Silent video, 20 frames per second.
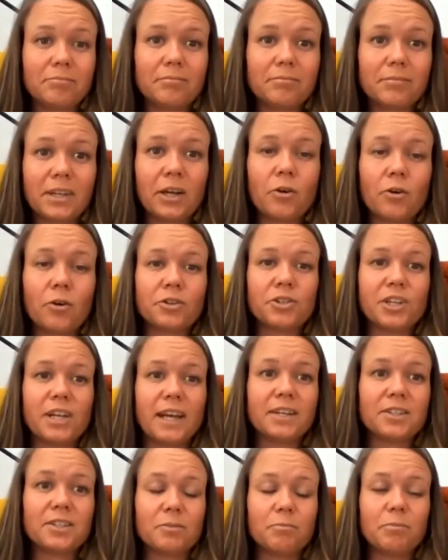
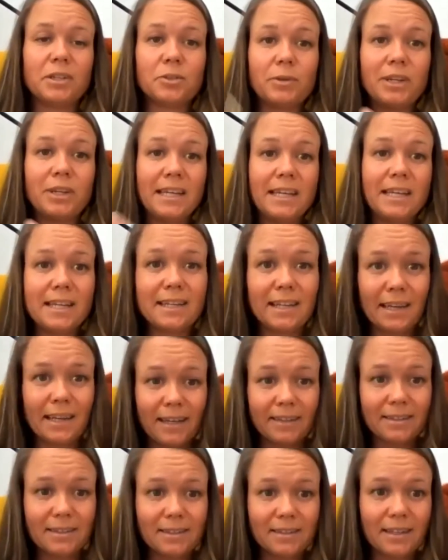negotiation between needing
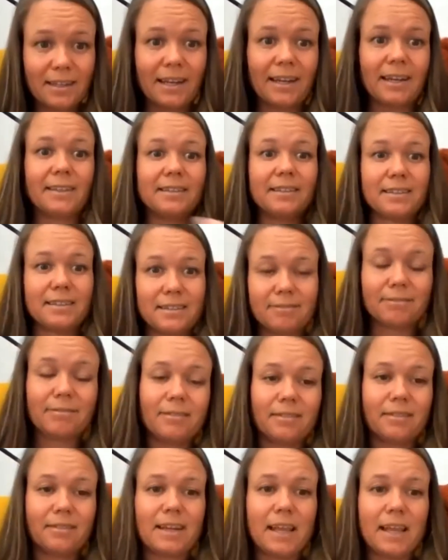Absolutely. It and it's yeah.
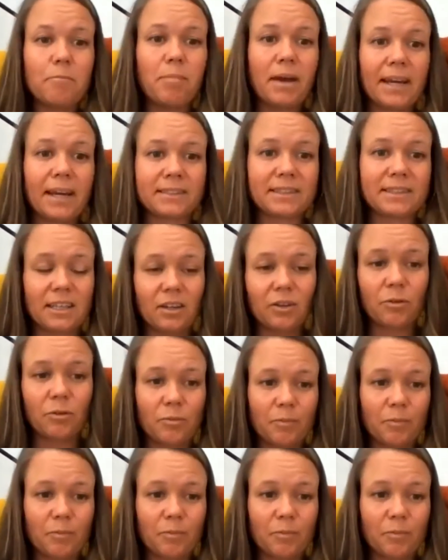impacting you.